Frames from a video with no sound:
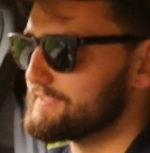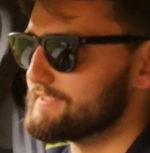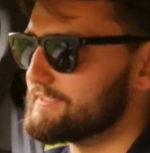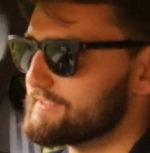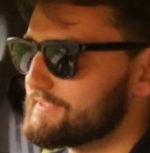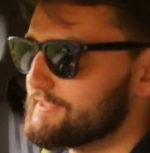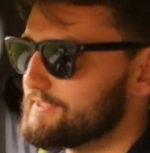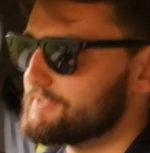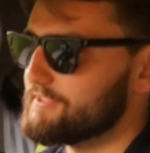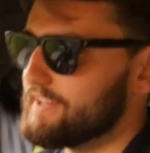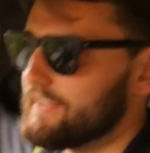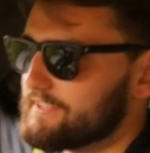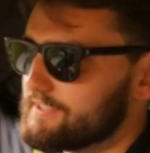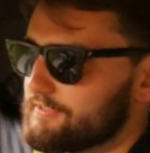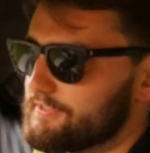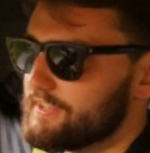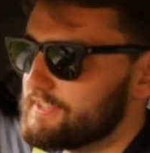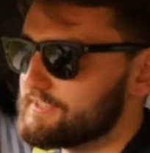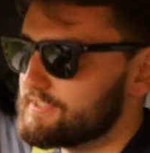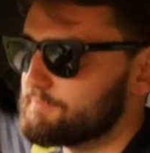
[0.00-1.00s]
So yeah, so
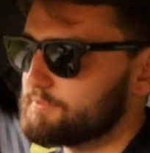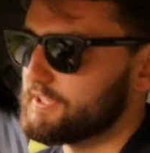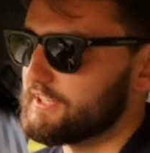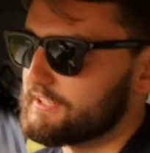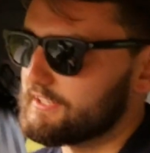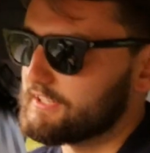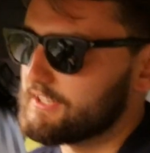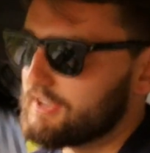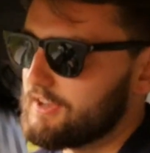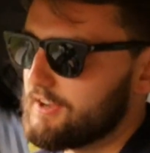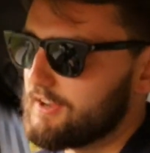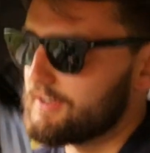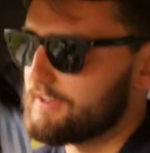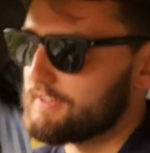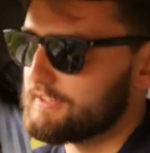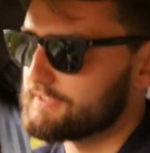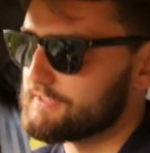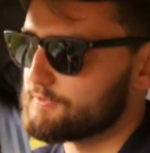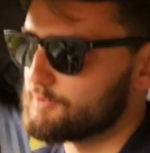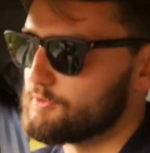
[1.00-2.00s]
this particular car
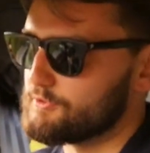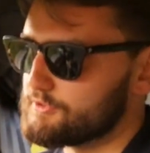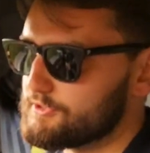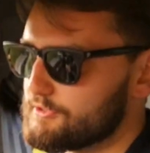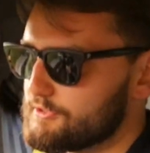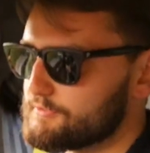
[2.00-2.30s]
has also